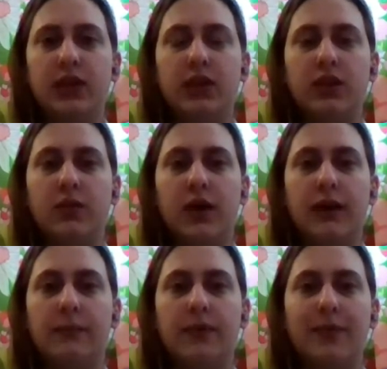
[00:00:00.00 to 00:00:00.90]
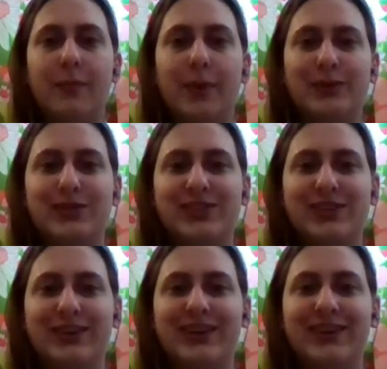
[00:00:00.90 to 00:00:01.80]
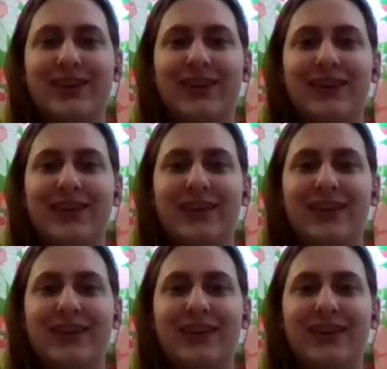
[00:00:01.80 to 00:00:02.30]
I'm about to start on